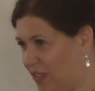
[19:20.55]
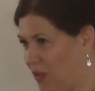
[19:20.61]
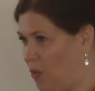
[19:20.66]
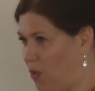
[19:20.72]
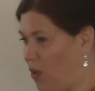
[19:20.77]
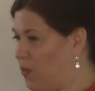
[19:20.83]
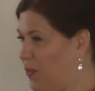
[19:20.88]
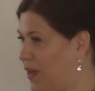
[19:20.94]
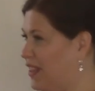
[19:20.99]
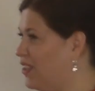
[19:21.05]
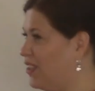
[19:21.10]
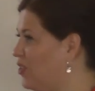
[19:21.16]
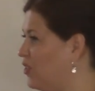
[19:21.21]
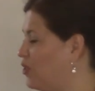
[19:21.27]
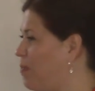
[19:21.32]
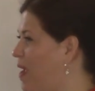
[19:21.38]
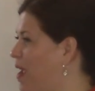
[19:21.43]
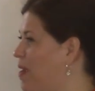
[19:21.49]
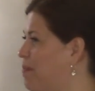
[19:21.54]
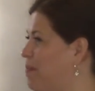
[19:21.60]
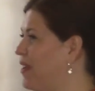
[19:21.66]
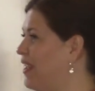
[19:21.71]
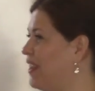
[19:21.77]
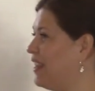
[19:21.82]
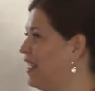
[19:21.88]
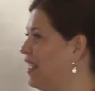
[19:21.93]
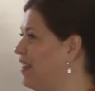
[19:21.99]
or read the newspaper
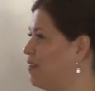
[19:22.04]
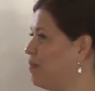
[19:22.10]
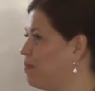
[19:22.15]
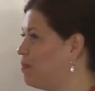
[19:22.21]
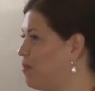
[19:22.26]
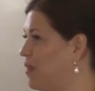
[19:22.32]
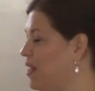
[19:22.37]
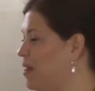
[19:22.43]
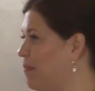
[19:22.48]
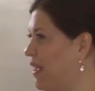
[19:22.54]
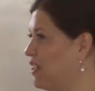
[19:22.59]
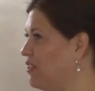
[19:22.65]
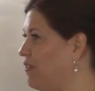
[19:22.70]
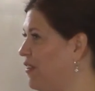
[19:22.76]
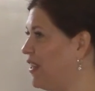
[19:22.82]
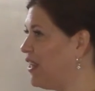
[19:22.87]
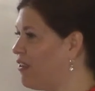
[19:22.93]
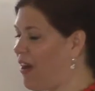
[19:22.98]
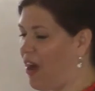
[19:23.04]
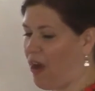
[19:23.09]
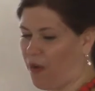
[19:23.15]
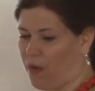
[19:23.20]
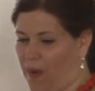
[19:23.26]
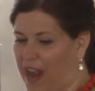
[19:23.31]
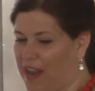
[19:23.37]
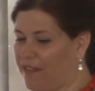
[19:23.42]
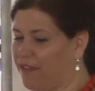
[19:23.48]
and then pretty much figure
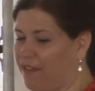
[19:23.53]
out right